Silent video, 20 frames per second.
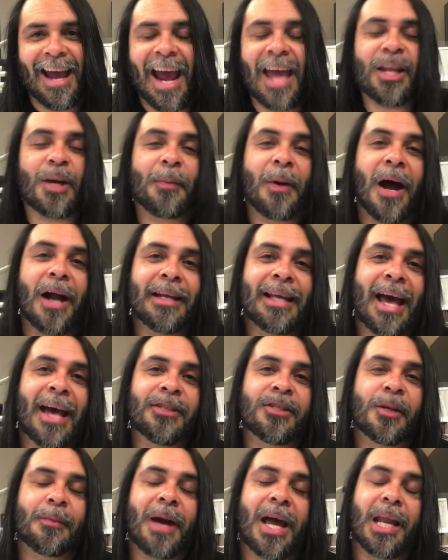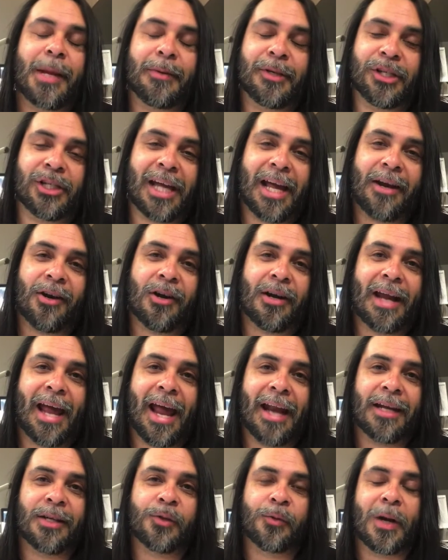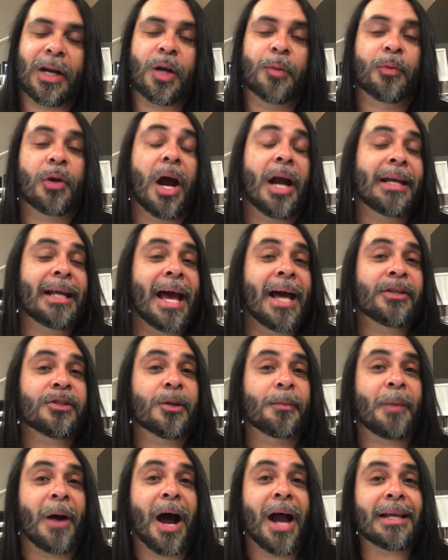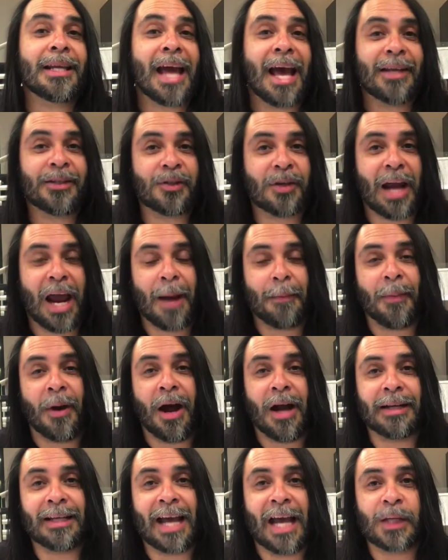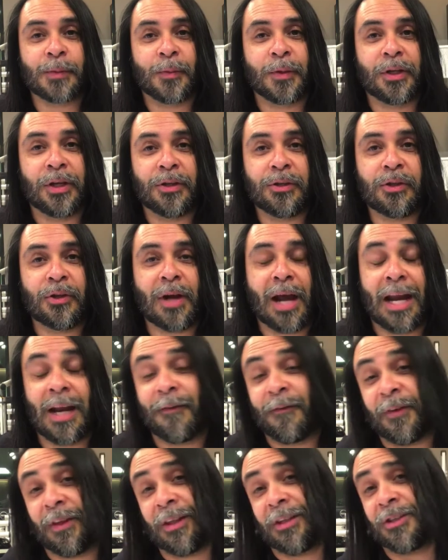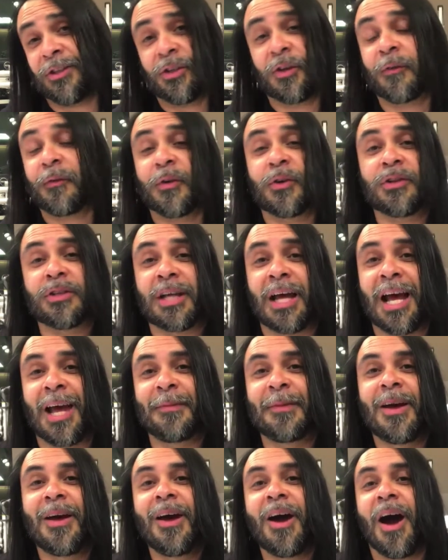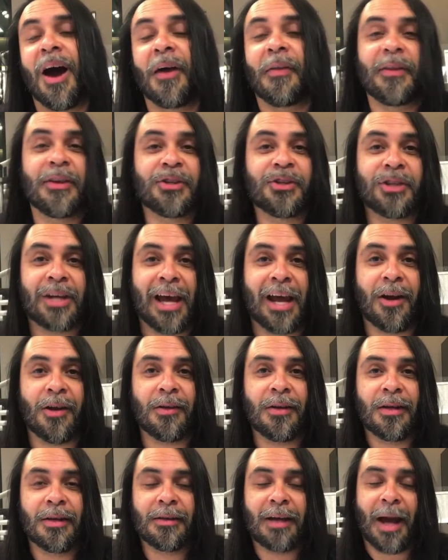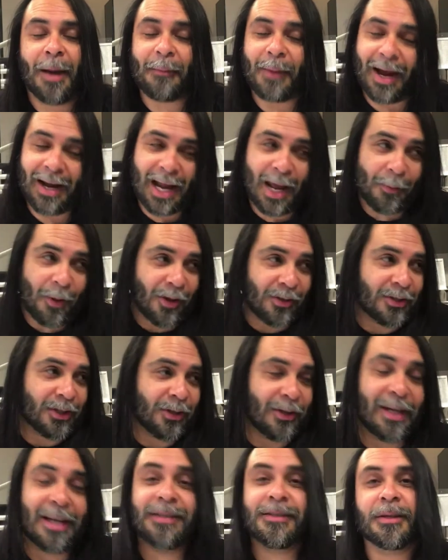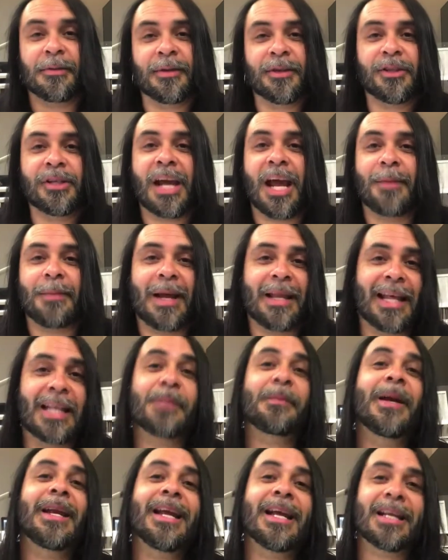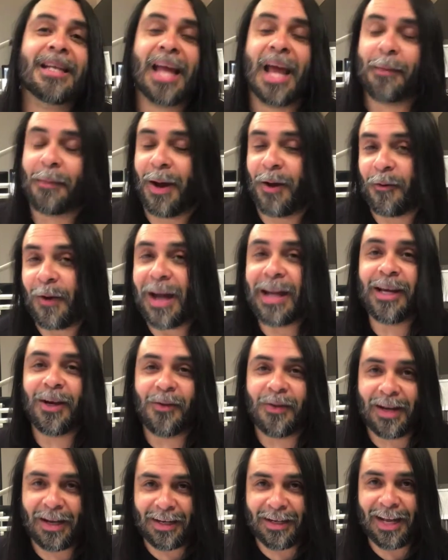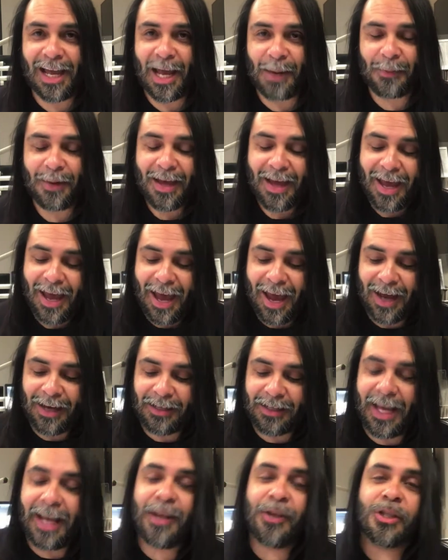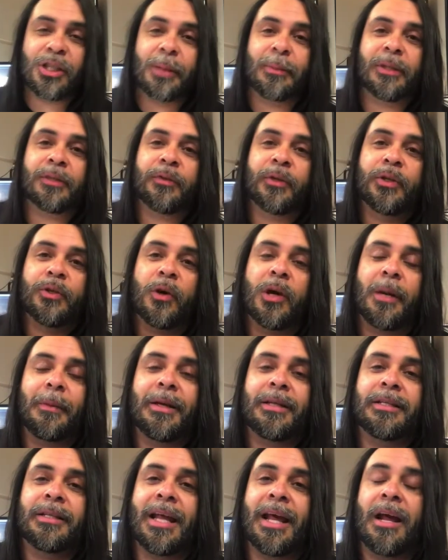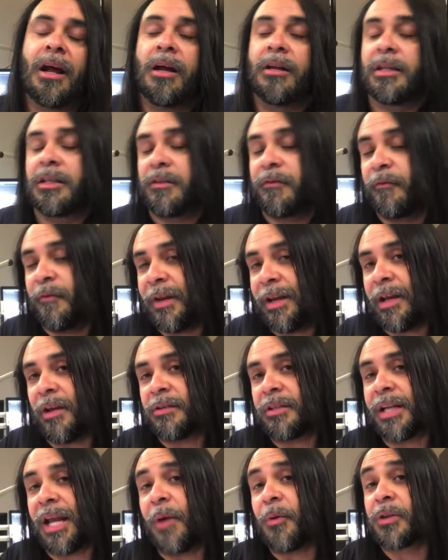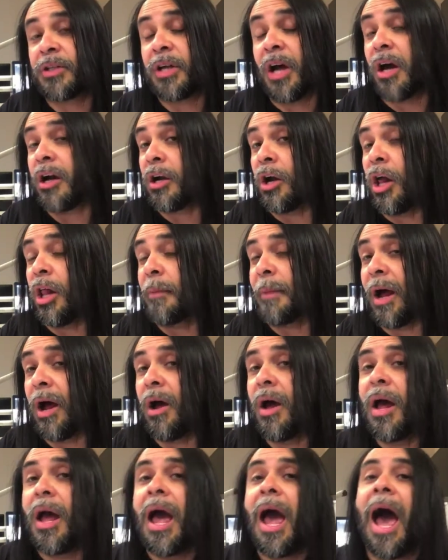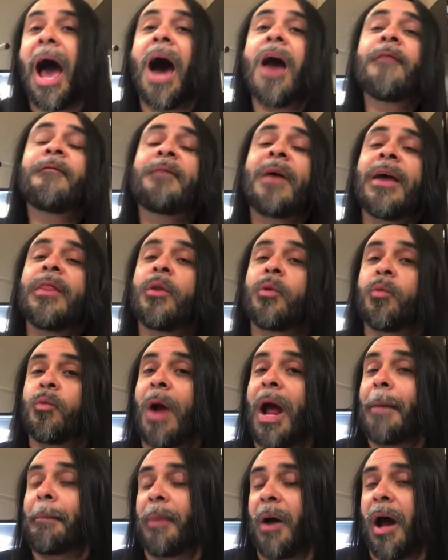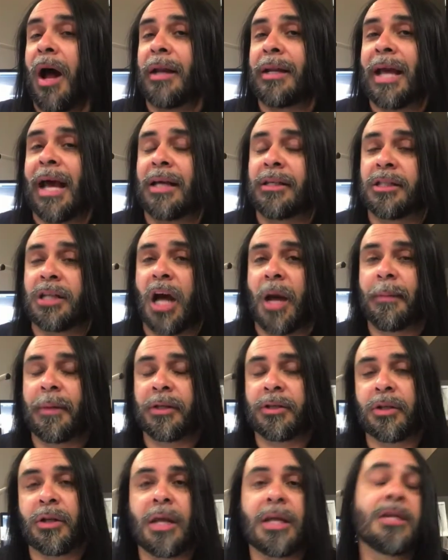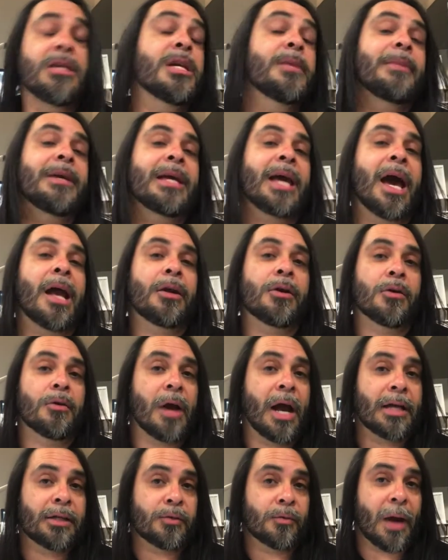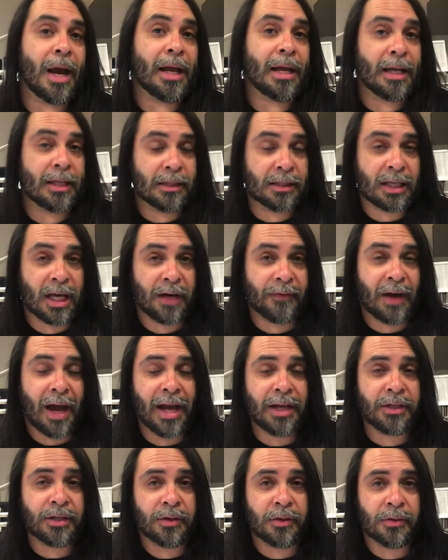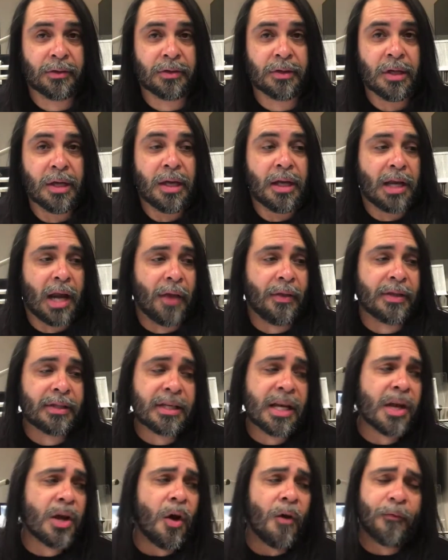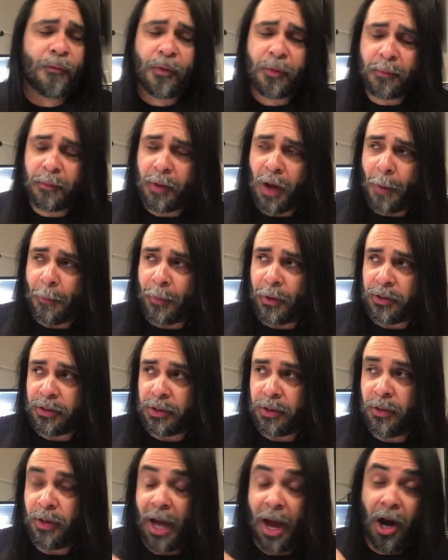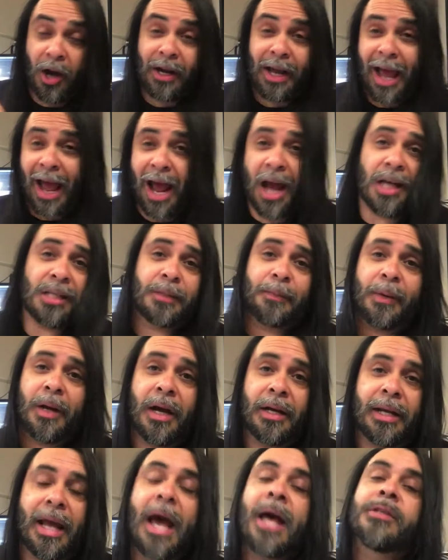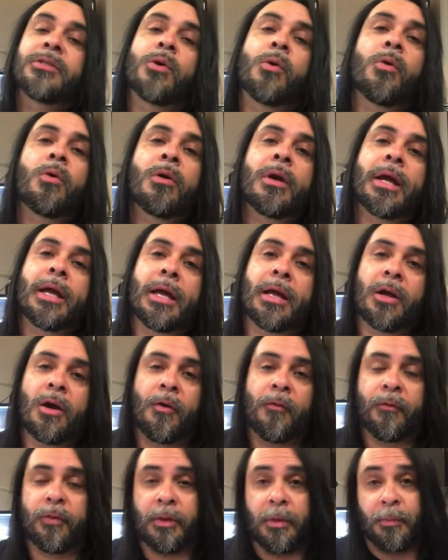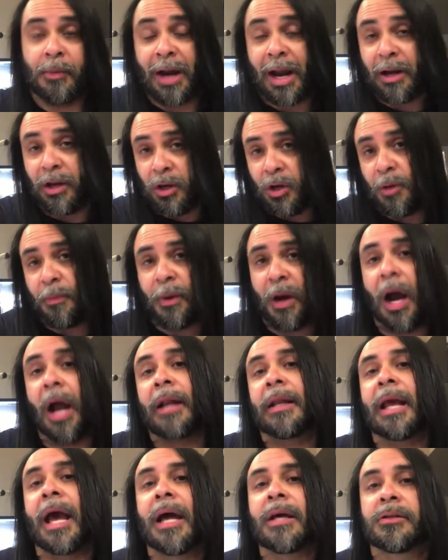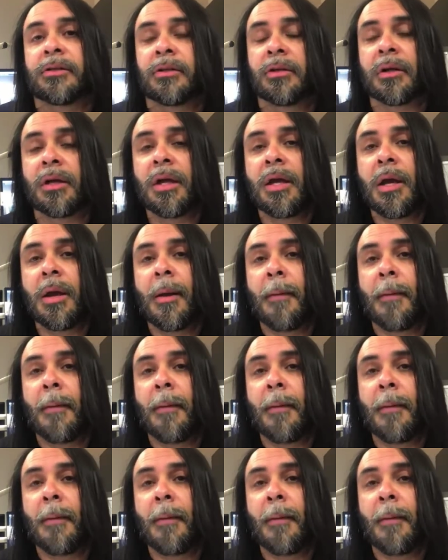Hey there, podcaster. My name is Shannon Hernandez, radio broadcaster, podcaster, and podcast producer. And if this is your first time on this channel, my name also is The Shan Man. That's my nickname, my radio nickname. And thank you so much for joining me today on this video. Today we're talking all about how to find the right podcast topic so that you can be categorized right inside of iTunes. Now, this can go for a person who already has a podcast, or it can go for the brand new podcaster.